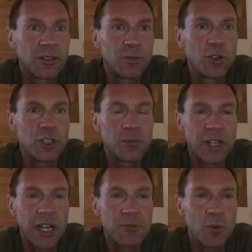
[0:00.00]
Multiple
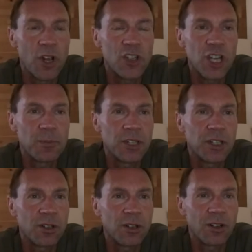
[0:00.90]
times world champion
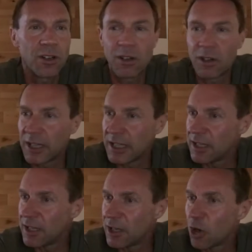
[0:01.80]
or
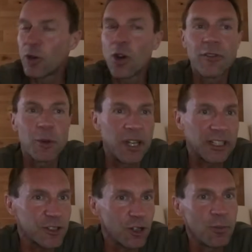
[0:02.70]
Norway,
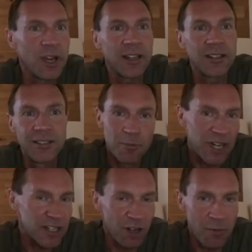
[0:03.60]
Petter Solberg.
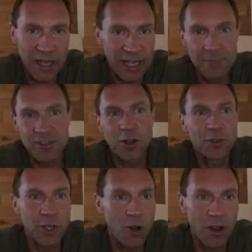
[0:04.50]
Petter Solberg comes around
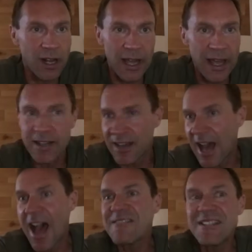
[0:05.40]
the corner at
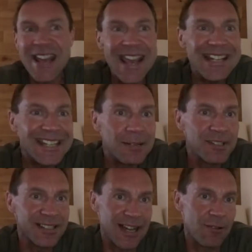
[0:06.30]
180
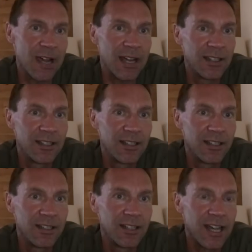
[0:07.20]
kilometers an hour,
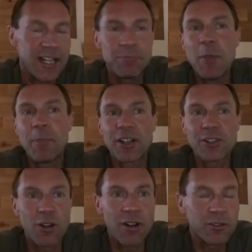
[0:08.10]
and the people is
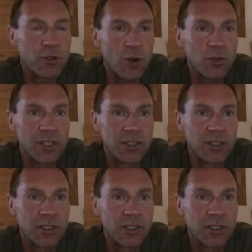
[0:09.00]
on the road.